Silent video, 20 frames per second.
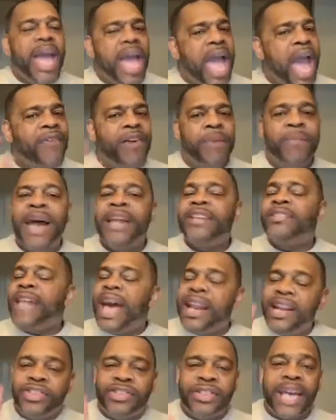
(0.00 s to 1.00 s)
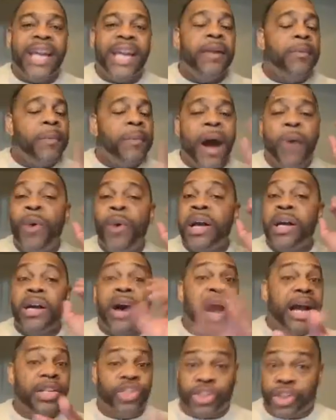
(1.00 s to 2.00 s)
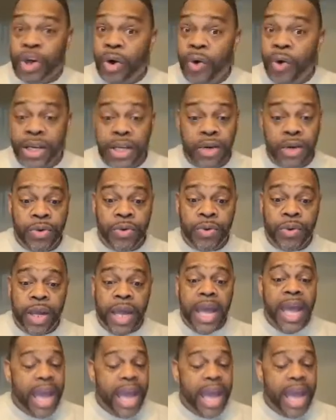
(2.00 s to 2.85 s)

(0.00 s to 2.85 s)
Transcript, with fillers: Everybody's not excited about what God is showing you.